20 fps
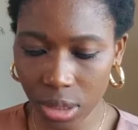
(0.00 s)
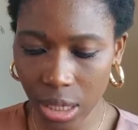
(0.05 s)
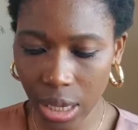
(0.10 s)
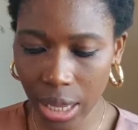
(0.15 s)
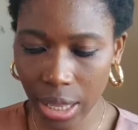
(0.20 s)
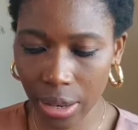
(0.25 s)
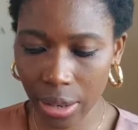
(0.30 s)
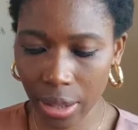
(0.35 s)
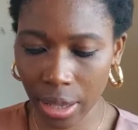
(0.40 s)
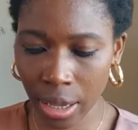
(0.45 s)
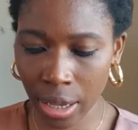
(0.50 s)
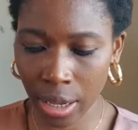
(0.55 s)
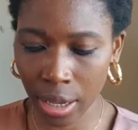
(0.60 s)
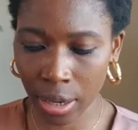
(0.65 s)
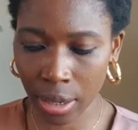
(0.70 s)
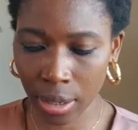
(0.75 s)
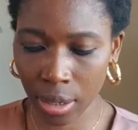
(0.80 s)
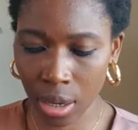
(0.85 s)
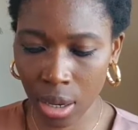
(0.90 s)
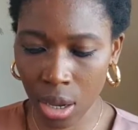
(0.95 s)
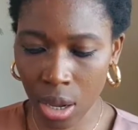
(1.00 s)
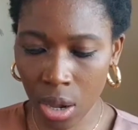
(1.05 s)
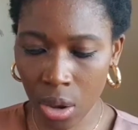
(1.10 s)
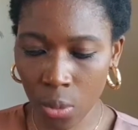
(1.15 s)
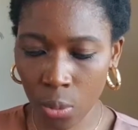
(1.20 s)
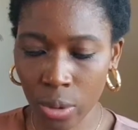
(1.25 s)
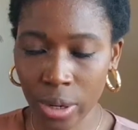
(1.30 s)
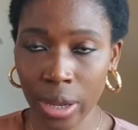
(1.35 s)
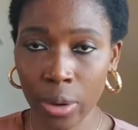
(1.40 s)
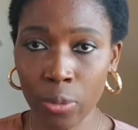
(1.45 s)
and then
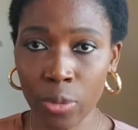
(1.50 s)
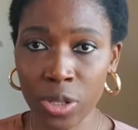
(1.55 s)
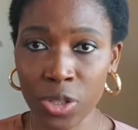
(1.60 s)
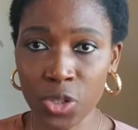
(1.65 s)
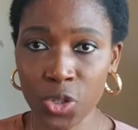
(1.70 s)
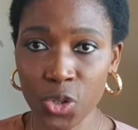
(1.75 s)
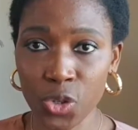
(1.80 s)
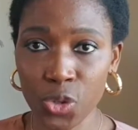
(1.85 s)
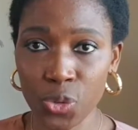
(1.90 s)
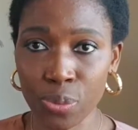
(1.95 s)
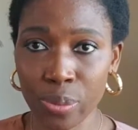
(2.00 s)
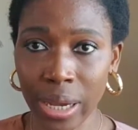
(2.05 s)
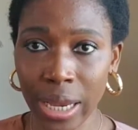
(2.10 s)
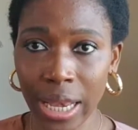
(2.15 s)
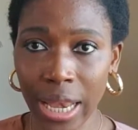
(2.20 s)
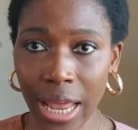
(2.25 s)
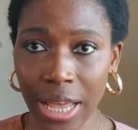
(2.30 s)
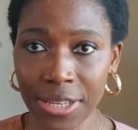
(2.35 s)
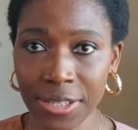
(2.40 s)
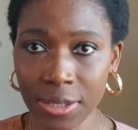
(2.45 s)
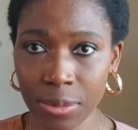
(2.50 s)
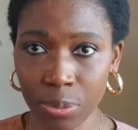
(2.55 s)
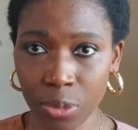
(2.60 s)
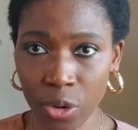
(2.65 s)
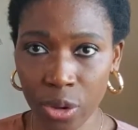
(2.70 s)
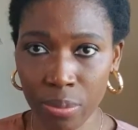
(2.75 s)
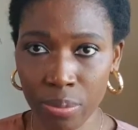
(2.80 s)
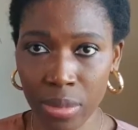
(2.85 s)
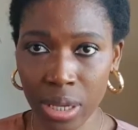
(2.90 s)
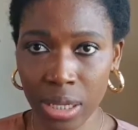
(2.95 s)
when I went to my last
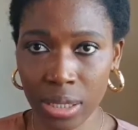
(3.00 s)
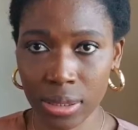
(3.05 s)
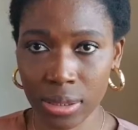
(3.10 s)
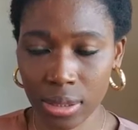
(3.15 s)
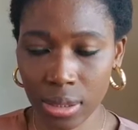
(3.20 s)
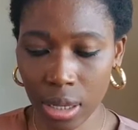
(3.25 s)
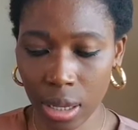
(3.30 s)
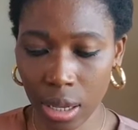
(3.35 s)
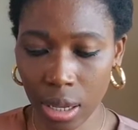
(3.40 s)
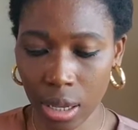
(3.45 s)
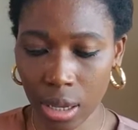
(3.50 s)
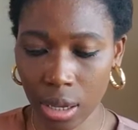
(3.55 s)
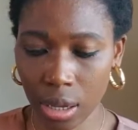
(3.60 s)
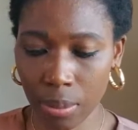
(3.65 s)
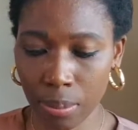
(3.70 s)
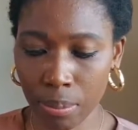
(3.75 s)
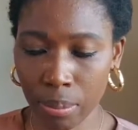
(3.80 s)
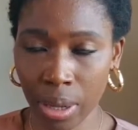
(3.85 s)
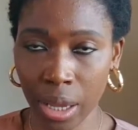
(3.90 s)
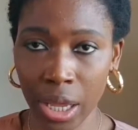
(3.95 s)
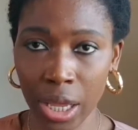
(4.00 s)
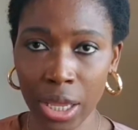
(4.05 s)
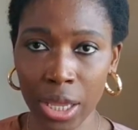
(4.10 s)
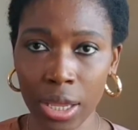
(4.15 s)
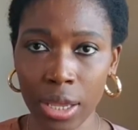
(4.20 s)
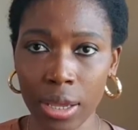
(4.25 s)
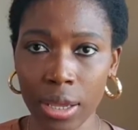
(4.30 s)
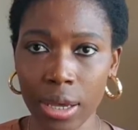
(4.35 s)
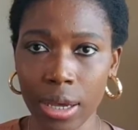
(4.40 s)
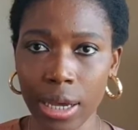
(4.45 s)
appointment,
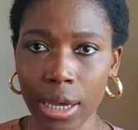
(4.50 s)
my